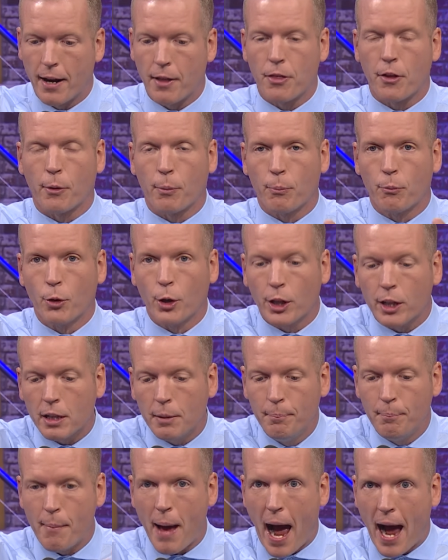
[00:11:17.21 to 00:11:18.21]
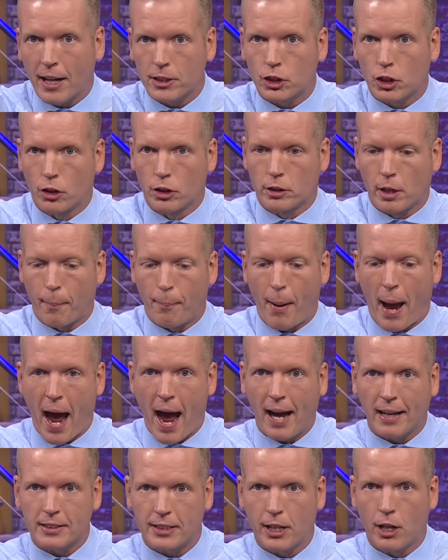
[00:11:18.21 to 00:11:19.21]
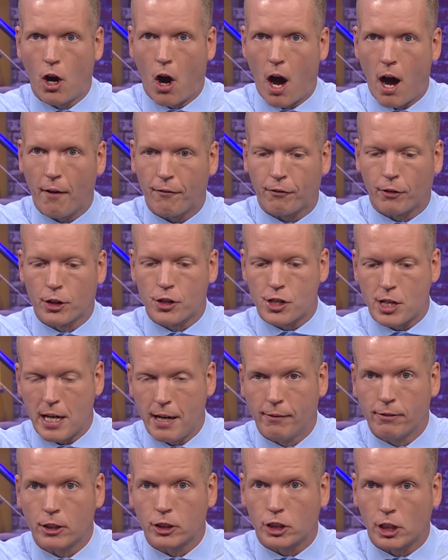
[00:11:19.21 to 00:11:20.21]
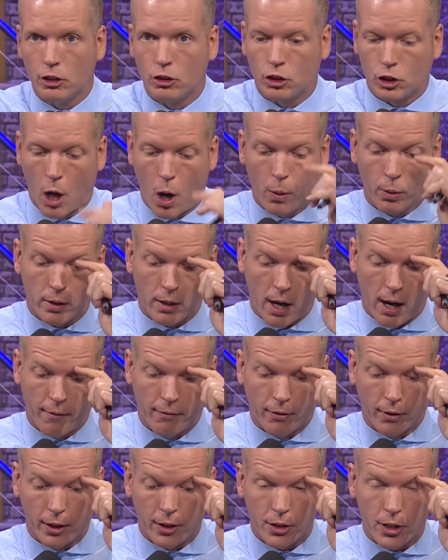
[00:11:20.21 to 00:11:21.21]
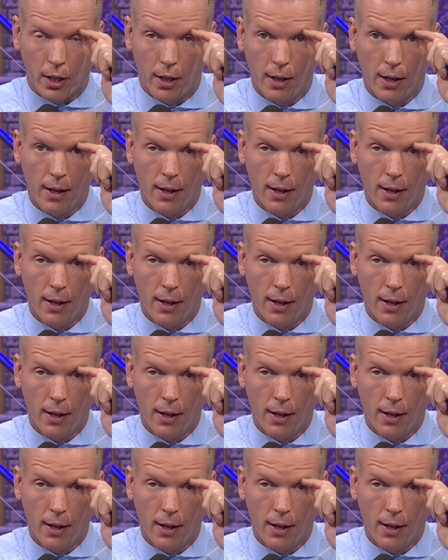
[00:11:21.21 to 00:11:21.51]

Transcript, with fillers: and they're really masters at passing off receivers in zone coverage.